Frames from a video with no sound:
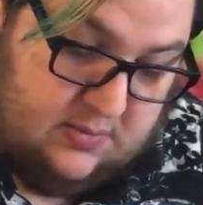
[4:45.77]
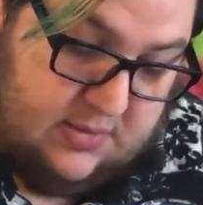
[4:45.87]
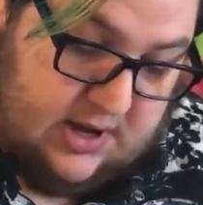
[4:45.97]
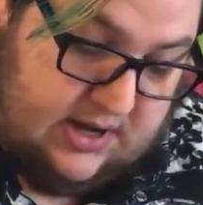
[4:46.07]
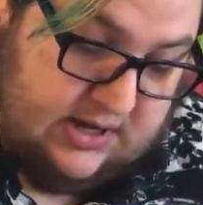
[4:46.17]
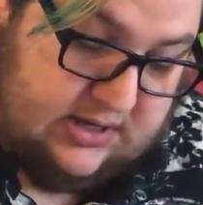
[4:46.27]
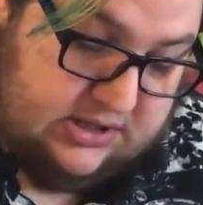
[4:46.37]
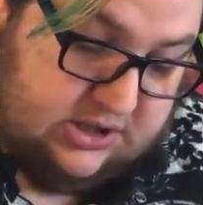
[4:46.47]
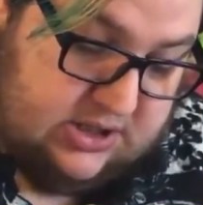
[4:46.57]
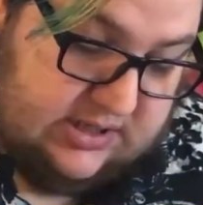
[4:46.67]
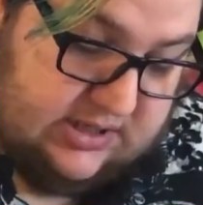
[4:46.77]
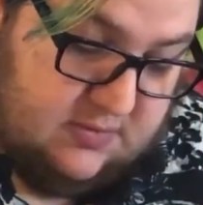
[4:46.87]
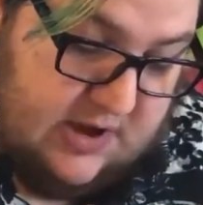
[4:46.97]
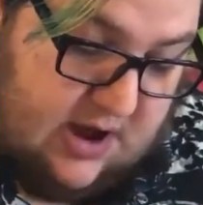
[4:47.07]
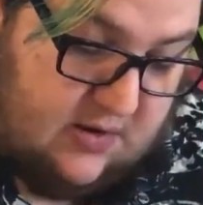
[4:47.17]
But it is just
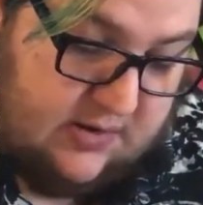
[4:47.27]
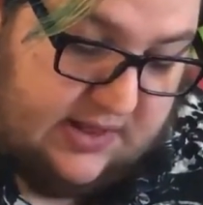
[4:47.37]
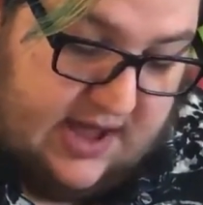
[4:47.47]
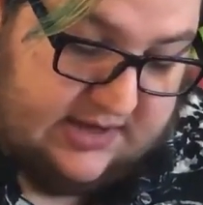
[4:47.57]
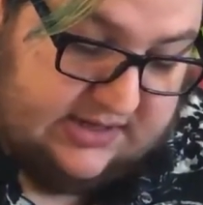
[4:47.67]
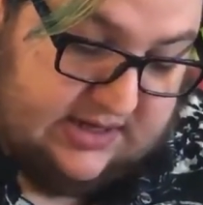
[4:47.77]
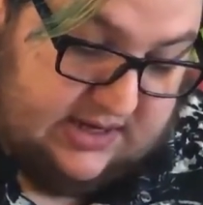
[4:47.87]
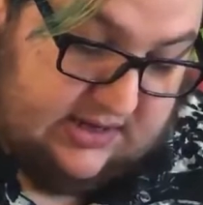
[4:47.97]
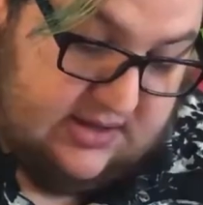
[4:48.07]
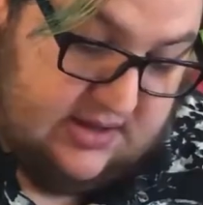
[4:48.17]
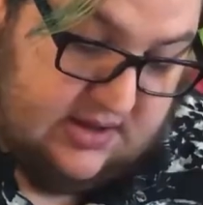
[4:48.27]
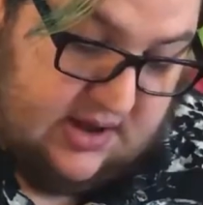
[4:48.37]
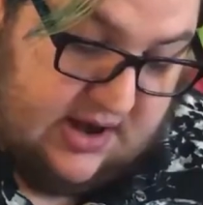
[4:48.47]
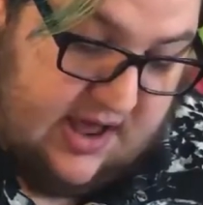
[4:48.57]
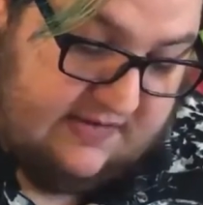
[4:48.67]
about relaxing
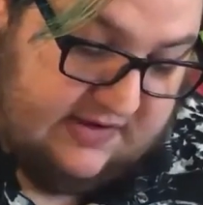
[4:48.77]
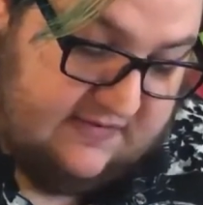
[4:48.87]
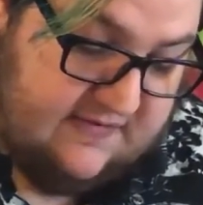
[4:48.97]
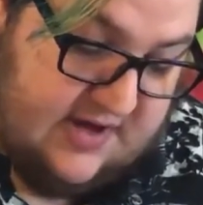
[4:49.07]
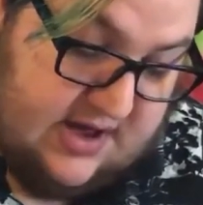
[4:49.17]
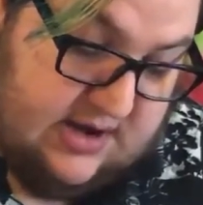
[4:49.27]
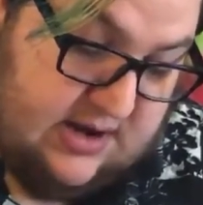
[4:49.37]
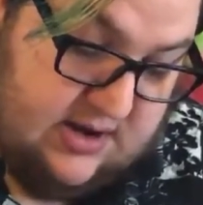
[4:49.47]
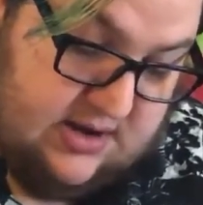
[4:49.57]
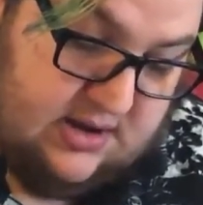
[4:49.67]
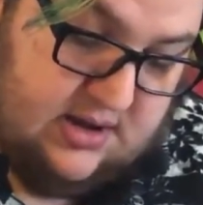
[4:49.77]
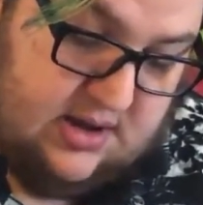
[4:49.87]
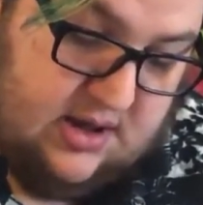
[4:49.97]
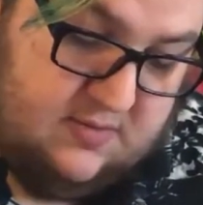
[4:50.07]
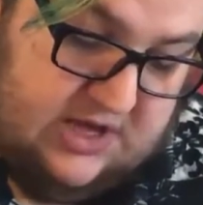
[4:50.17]
and having fun
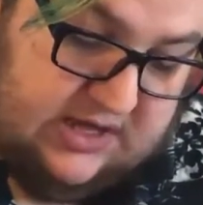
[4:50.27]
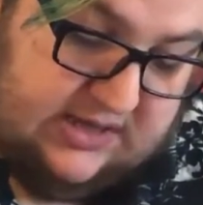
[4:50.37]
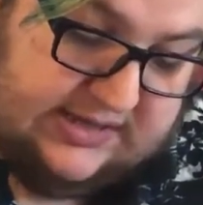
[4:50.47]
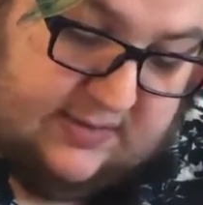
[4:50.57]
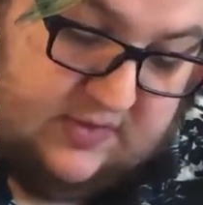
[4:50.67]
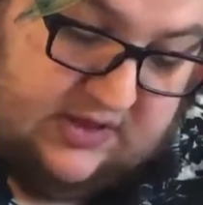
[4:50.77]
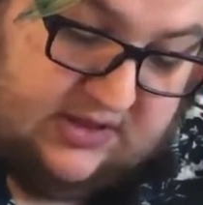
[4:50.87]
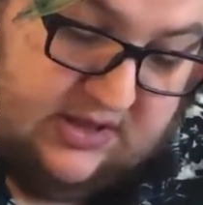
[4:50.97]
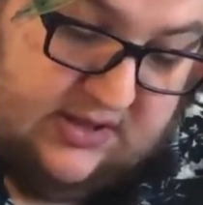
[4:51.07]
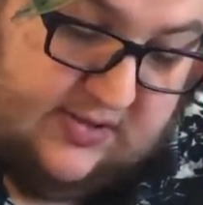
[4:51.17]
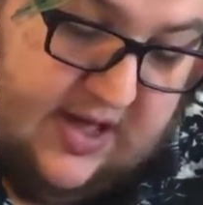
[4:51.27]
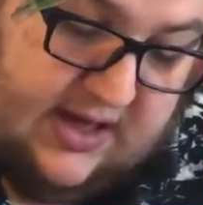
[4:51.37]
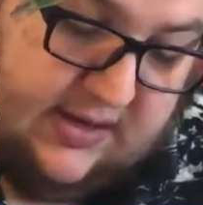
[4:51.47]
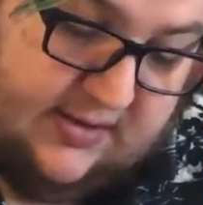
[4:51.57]
and making something that you like.